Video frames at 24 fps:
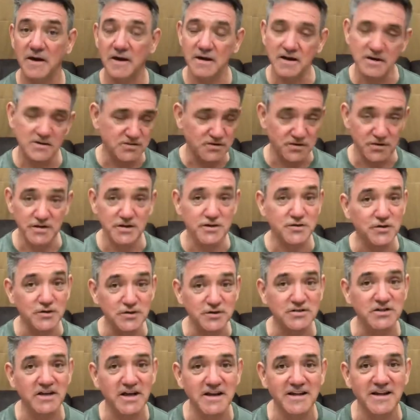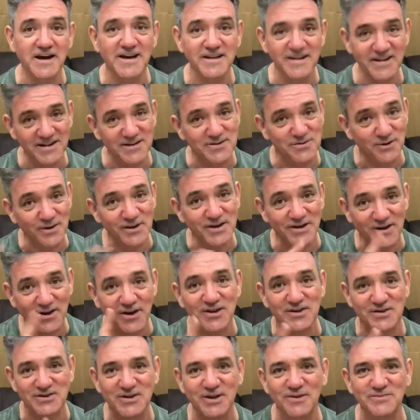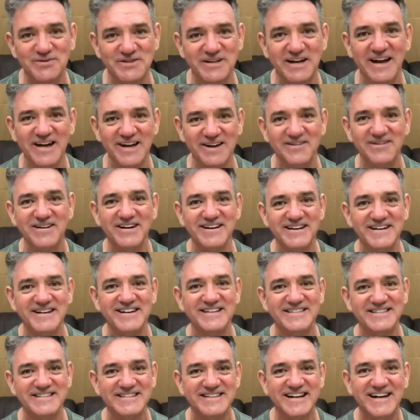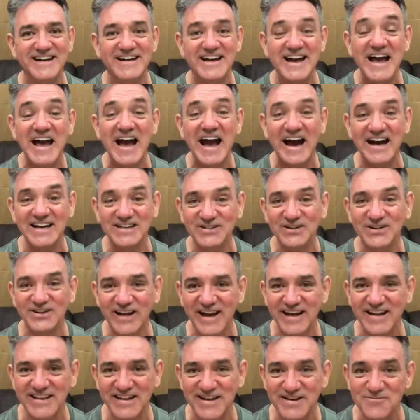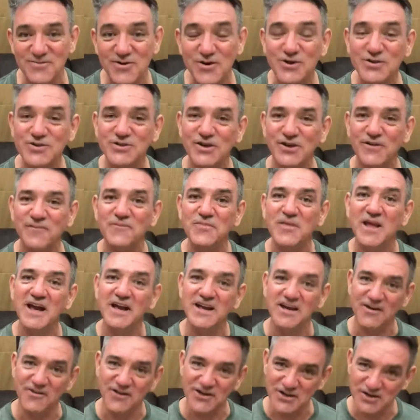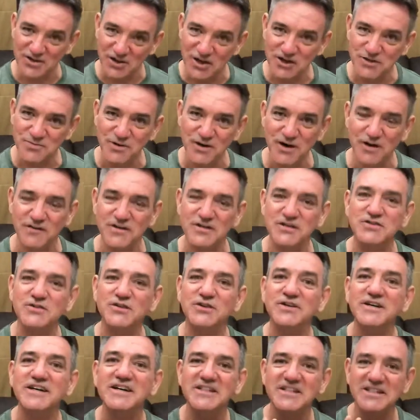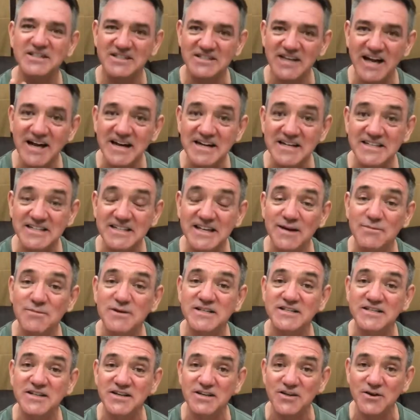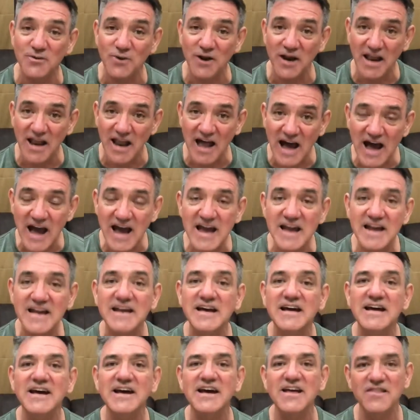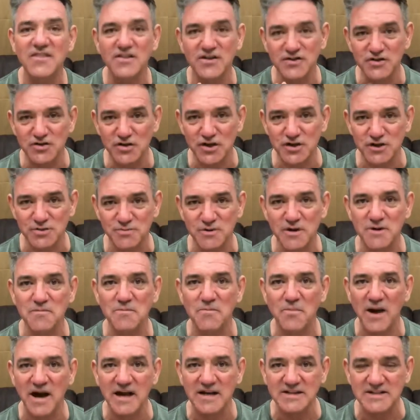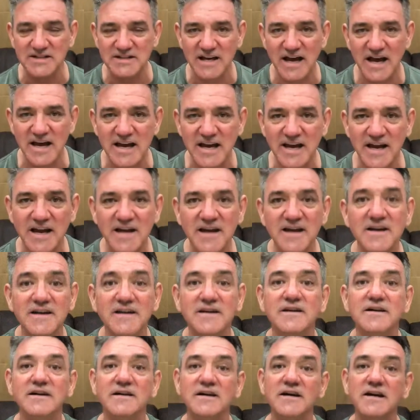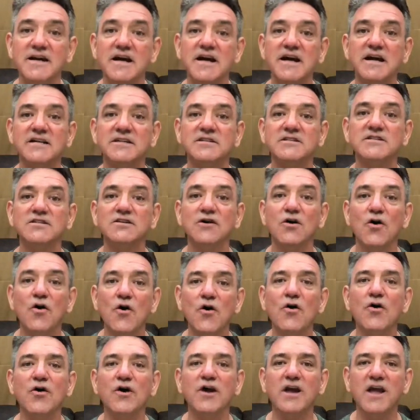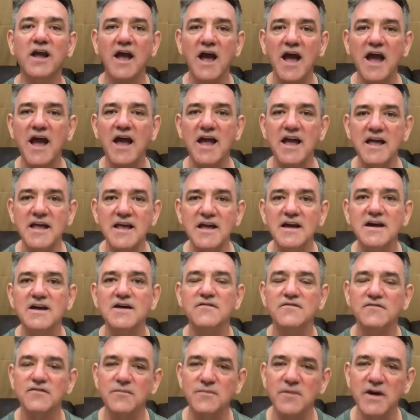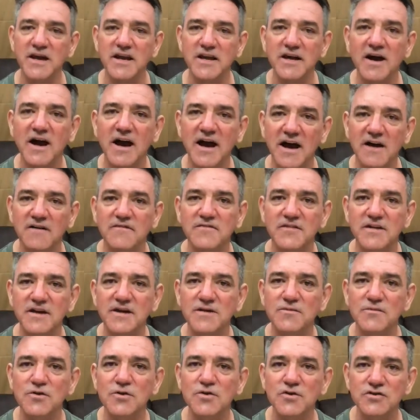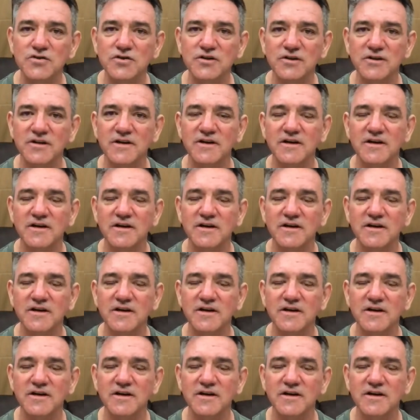Sorry, you don't say that. That's what you've got to stop saying. When you say, I don't like the emotion, you're in judgment of it. So the second step is that you align the judgment by saying, it's okay for me to have the emotion.